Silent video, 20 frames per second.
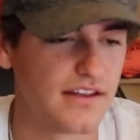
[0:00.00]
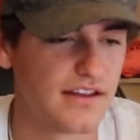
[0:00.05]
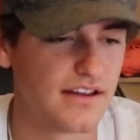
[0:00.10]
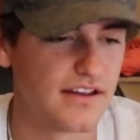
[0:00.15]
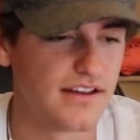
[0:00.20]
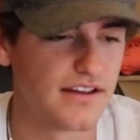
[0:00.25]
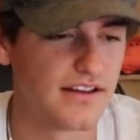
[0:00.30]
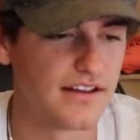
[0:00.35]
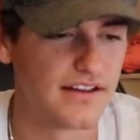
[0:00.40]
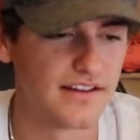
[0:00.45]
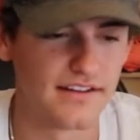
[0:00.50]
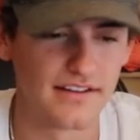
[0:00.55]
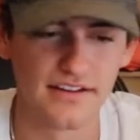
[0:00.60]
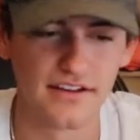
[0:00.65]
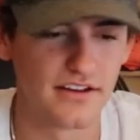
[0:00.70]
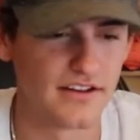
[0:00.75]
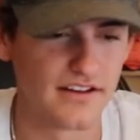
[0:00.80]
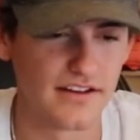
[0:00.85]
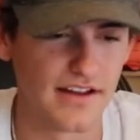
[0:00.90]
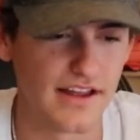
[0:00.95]

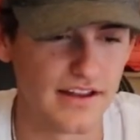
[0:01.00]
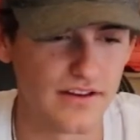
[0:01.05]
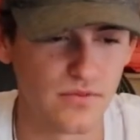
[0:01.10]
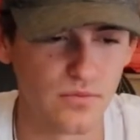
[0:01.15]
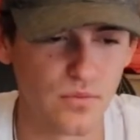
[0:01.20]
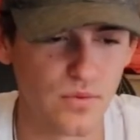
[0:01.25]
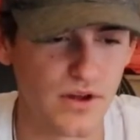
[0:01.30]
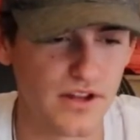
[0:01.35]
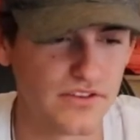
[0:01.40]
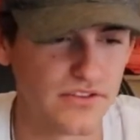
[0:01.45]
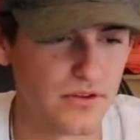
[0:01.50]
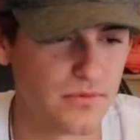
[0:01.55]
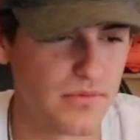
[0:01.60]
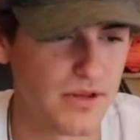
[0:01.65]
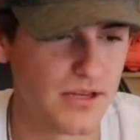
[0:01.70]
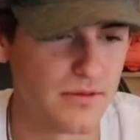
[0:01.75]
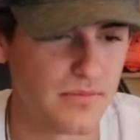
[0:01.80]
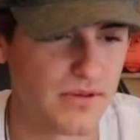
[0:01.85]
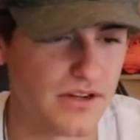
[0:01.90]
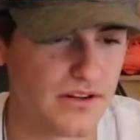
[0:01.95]
I had one too
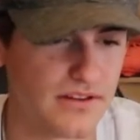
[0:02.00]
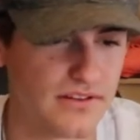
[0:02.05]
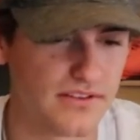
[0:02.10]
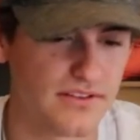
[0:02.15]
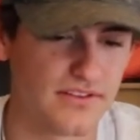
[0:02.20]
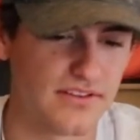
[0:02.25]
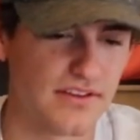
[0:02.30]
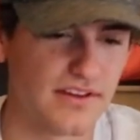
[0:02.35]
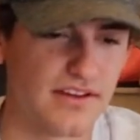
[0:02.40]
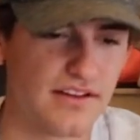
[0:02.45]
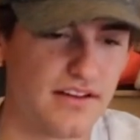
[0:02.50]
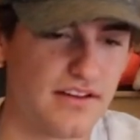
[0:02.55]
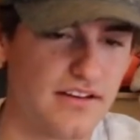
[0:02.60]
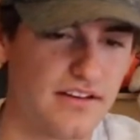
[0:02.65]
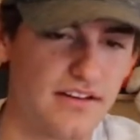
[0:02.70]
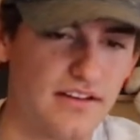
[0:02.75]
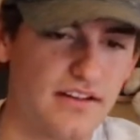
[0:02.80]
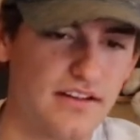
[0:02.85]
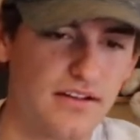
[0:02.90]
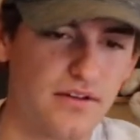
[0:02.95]
many beers
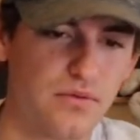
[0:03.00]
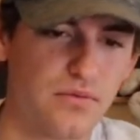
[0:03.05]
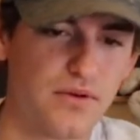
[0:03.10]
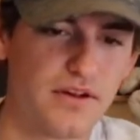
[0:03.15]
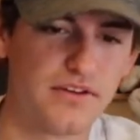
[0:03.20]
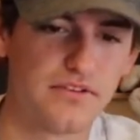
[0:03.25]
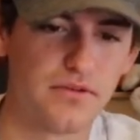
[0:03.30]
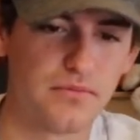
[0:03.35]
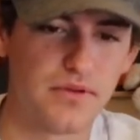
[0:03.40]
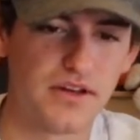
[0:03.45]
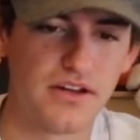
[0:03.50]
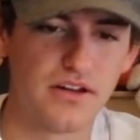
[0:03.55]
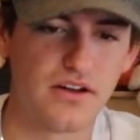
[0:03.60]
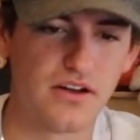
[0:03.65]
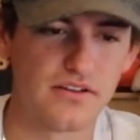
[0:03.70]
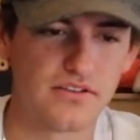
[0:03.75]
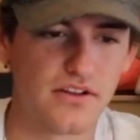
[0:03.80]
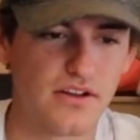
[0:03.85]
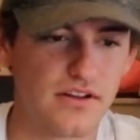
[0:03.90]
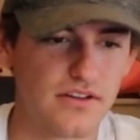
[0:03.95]
and one too many
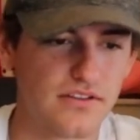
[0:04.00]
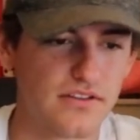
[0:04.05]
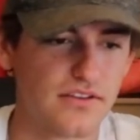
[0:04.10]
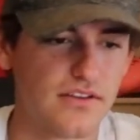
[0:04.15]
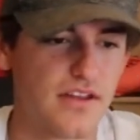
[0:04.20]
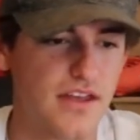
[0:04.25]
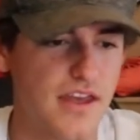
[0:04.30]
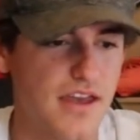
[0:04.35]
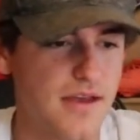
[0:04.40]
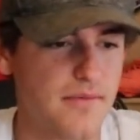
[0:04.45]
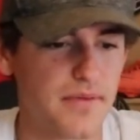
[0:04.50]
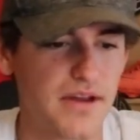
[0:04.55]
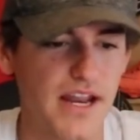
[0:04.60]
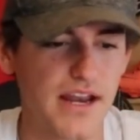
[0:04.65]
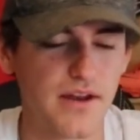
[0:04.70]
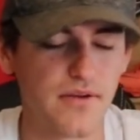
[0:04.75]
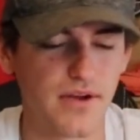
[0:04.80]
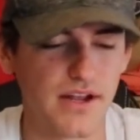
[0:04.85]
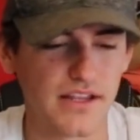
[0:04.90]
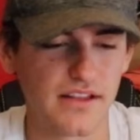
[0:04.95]
hot dogs. But
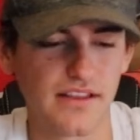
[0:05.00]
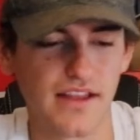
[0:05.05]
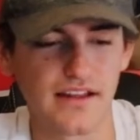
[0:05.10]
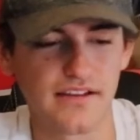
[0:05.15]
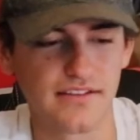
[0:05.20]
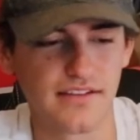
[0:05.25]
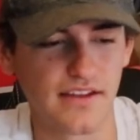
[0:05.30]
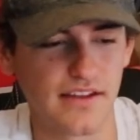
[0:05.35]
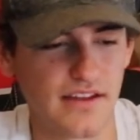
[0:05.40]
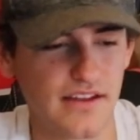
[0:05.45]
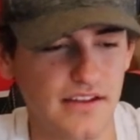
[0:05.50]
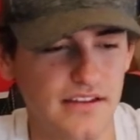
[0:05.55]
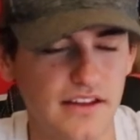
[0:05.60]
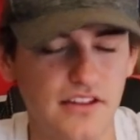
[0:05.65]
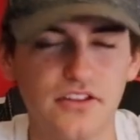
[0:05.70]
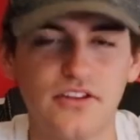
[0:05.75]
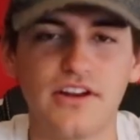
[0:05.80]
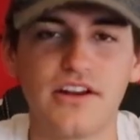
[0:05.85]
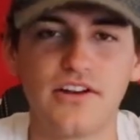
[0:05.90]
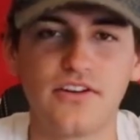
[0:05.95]
anyway, that's
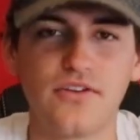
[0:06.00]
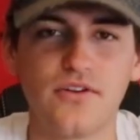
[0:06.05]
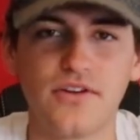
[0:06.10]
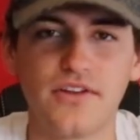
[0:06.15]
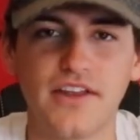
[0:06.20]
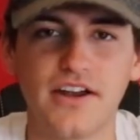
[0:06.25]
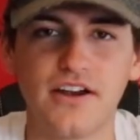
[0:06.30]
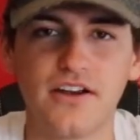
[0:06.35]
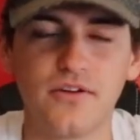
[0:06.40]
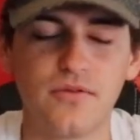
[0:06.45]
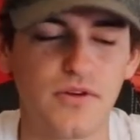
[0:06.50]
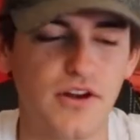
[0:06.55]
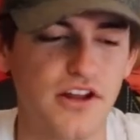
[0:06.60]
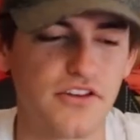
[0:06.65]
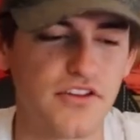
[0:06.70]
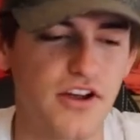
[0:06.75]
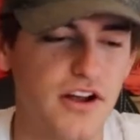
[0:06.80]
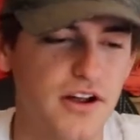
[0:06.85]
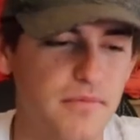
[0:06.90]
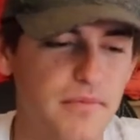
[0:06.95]
neither here nor there. We're
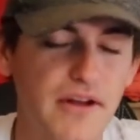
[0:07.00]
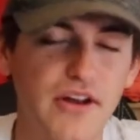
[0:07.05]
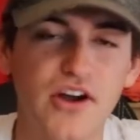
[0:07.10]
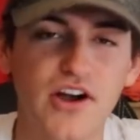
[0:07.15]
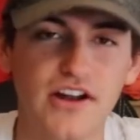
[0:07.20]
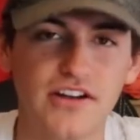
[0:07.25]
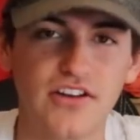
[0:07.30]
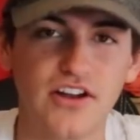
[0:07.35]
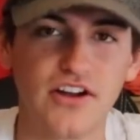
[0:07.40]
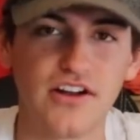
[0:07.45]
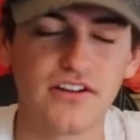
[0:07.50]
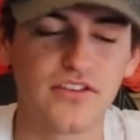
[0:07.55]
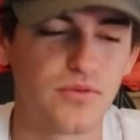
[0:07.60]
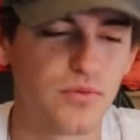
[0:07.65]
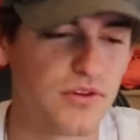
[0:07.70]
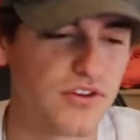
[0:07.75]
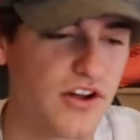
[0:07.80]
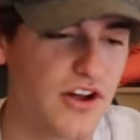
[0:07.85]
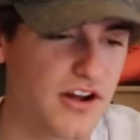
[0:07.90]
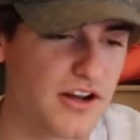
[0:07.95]
not talking about hot dogs.
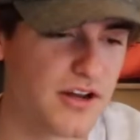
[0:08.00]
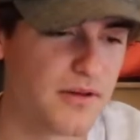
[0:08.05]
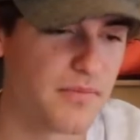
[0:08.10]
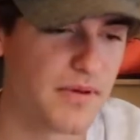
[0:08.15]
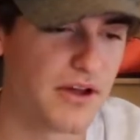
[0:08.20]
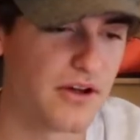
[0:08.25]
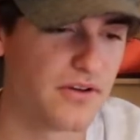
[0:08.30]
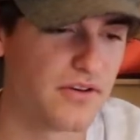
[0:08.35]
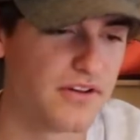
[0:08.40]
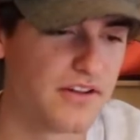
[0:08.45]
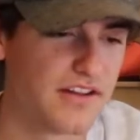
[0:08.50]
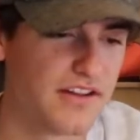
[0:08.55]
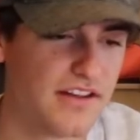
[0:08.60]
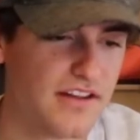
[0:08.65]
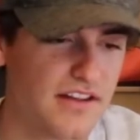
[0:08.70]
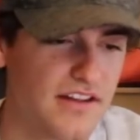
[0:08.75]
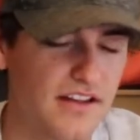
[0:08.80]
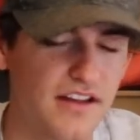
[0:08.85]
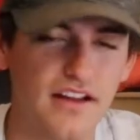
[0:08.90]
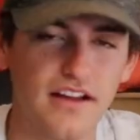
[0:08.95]
We're talking about
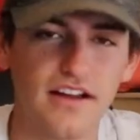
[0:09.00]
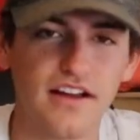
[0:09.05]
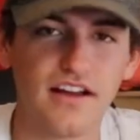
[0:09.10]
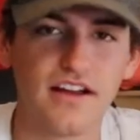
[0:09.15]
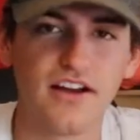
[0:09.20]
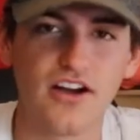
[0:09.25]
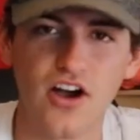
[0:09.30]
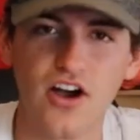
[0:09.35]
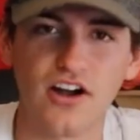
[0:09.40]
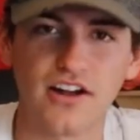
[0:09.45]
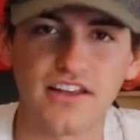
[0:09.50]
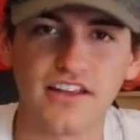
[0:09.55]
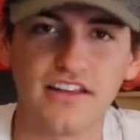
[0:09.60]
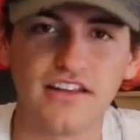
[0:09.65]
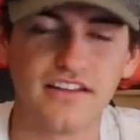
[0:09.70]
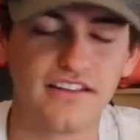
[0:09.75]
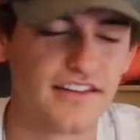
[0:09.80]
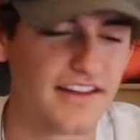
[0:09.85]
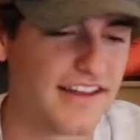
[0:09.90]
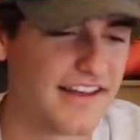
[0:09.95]

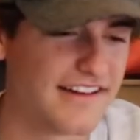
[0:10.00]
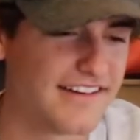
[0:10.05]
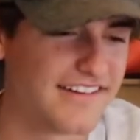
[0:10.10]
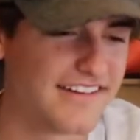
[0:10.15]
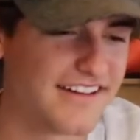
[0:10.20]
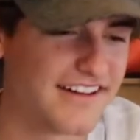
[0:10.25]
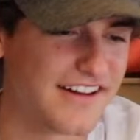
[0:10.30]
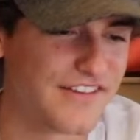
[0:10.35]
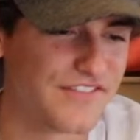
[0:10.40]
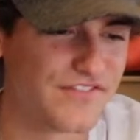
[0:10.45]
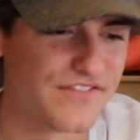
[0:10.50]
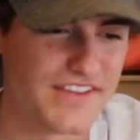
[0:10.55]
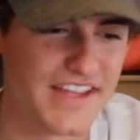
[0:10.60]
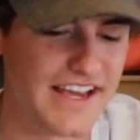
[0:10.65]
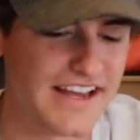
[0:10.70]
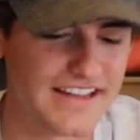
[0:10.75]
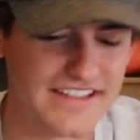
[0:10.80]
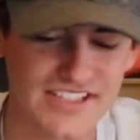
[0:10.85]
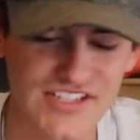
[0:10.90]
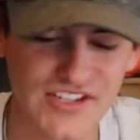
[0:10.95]
hockey. And
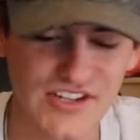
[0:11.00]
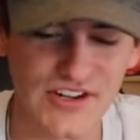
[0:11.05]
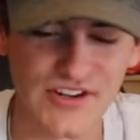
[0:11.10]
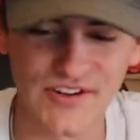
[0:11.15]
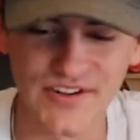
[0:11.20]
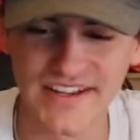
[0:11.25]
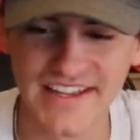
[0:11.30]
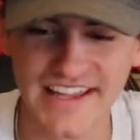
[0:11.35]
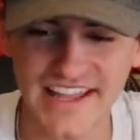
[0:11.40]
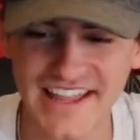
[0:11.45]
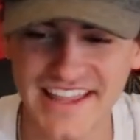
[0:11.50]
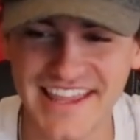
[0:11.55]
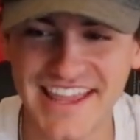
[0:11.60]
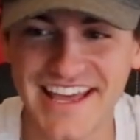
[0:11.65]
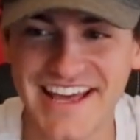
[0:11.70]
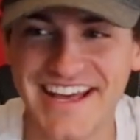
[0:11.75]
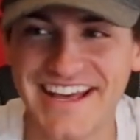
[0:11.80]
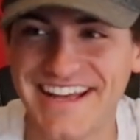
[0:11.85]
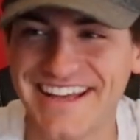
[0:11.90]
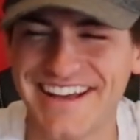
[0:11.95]
so
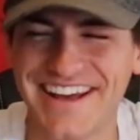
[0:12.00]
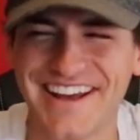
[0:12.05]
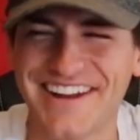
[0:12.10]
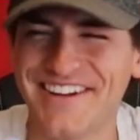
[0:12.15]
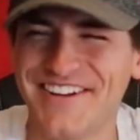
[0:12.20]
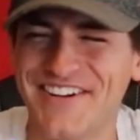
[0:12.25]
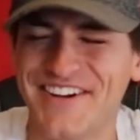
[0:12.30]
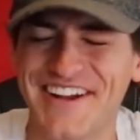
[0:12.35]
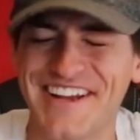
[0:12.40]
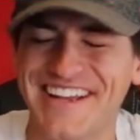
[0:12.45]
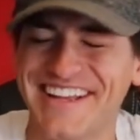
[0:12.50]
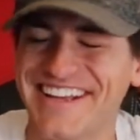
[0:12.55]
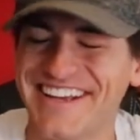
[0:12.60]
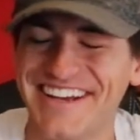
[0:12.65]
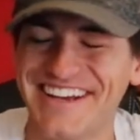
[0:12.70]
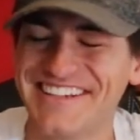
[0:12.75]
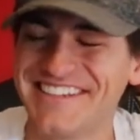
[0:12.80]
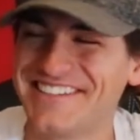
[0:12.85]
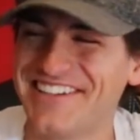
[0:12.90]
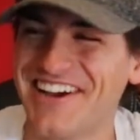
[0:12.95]
I don't know, I
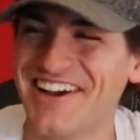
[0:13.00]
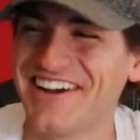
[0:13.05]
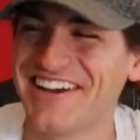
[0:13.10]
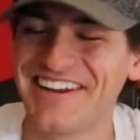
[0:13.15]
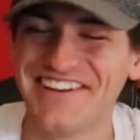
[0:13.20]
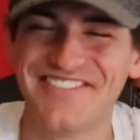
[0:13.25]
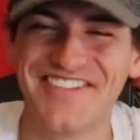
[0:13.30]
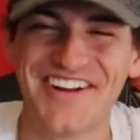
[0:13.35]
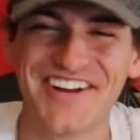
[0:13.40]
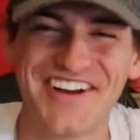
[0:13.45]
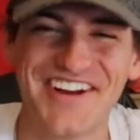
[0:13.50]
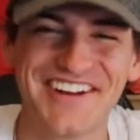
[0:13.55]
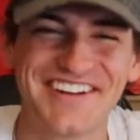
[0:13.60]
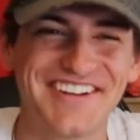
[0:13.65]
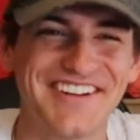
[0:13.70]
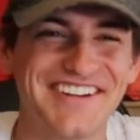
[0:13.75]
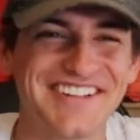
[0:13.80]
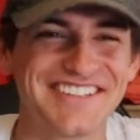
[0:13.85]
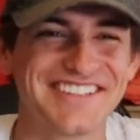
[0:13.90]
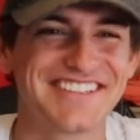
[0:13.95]
got talking about hot
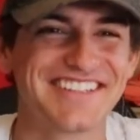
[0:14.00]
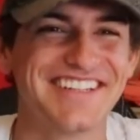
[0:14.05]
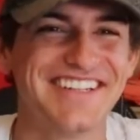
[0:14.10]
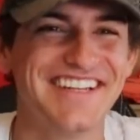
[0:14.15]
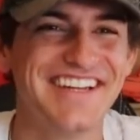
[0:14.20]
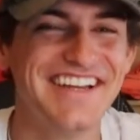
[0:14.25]
dogs.